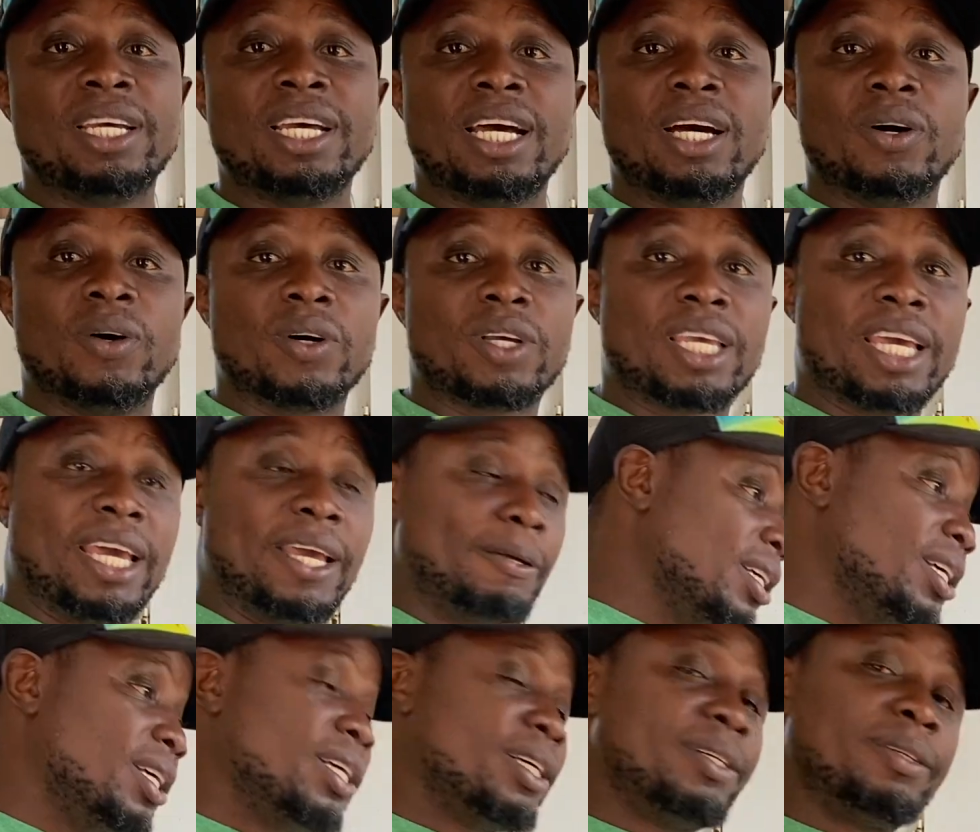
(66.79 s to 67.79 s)
Okay,
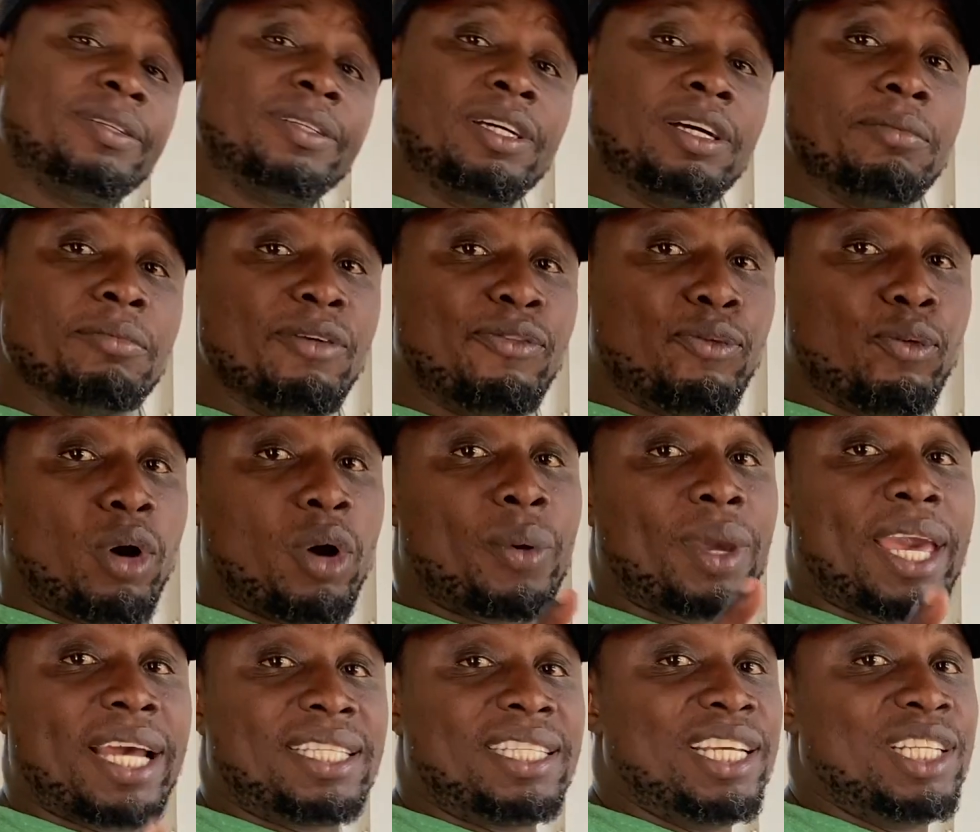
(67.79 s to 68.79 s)
before we
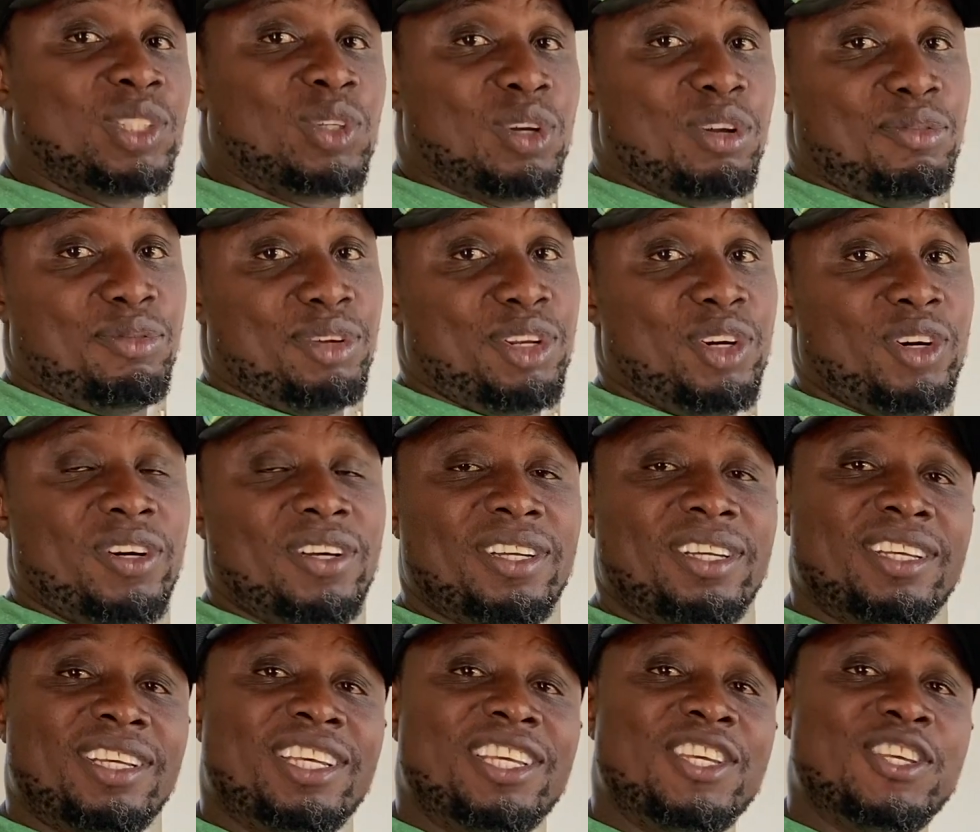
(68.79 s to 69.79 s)
get into the video,
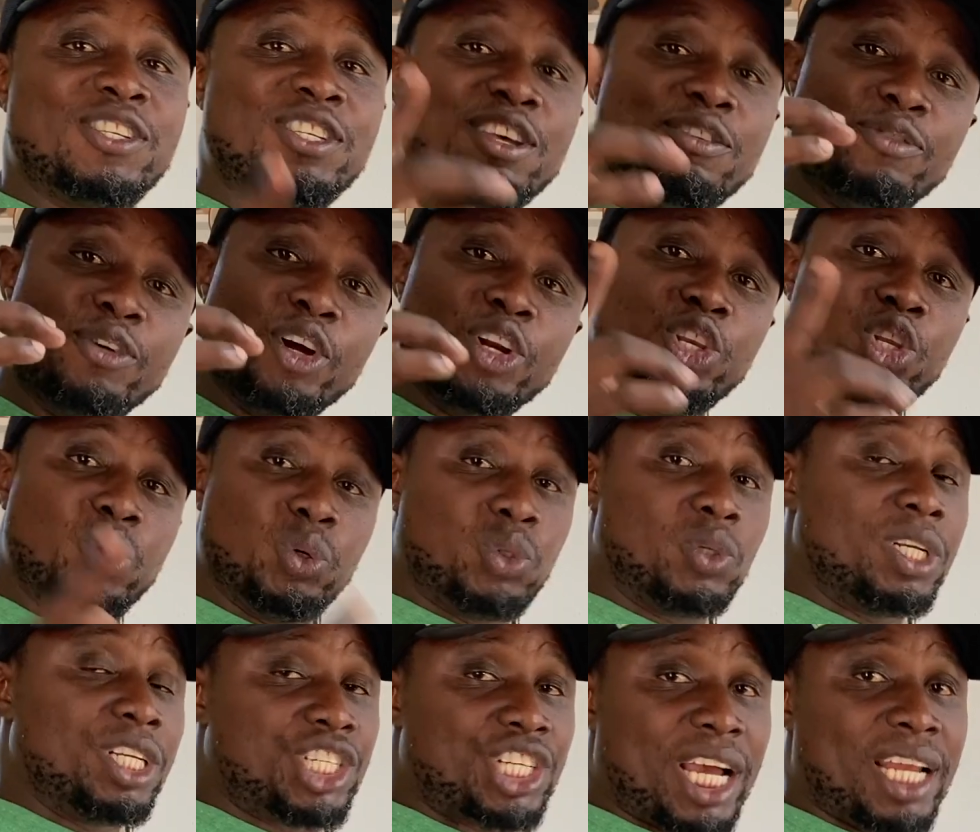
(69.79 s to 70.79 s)
you see, if you're new to
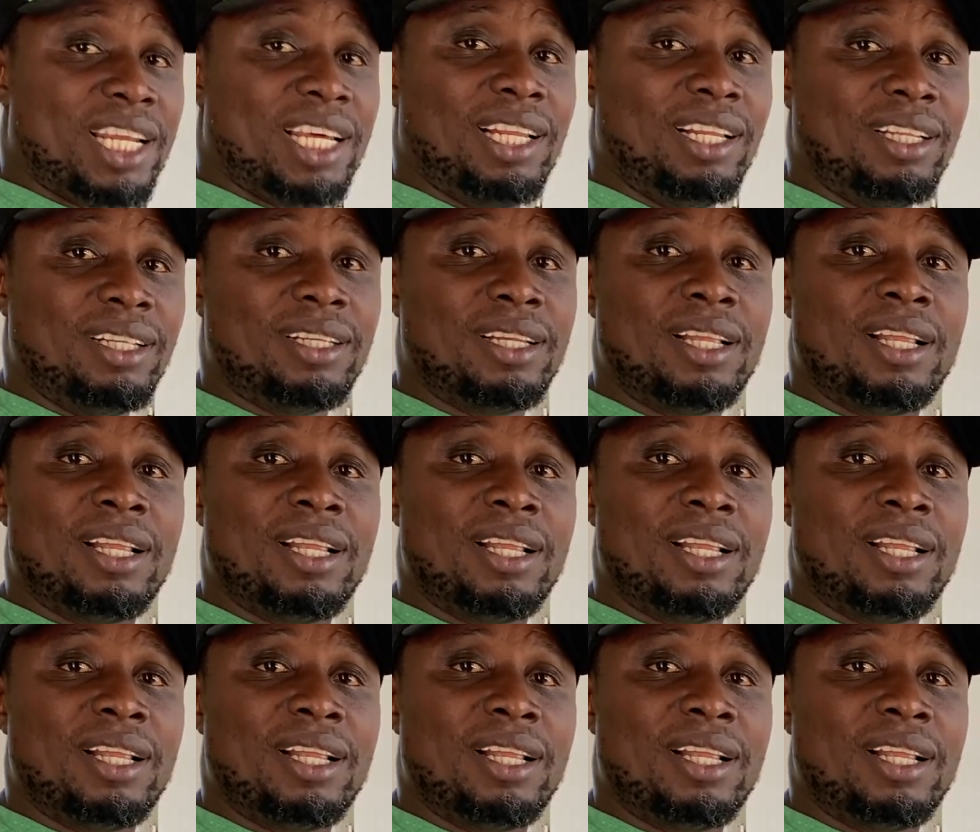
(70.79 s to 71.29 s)
the channel,